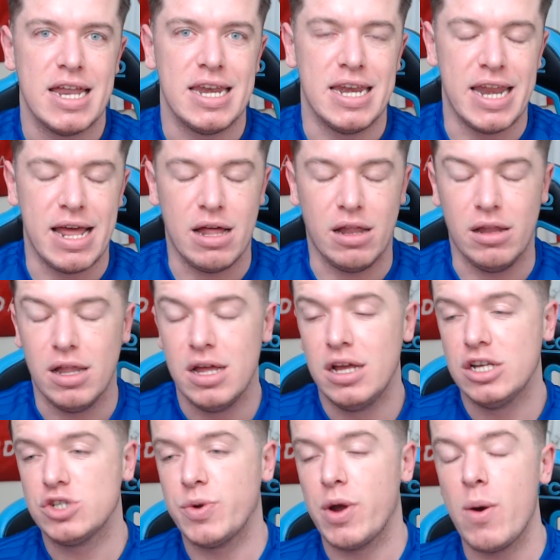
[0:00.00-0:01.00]
So
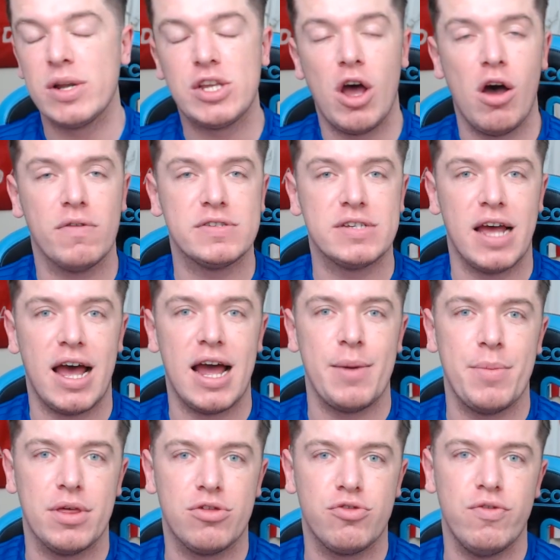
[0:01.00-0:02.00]
we're going to
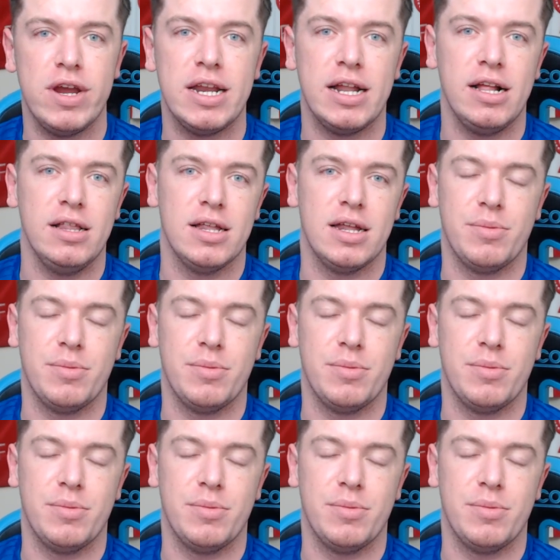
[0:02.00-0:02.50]
half-time, 3-0.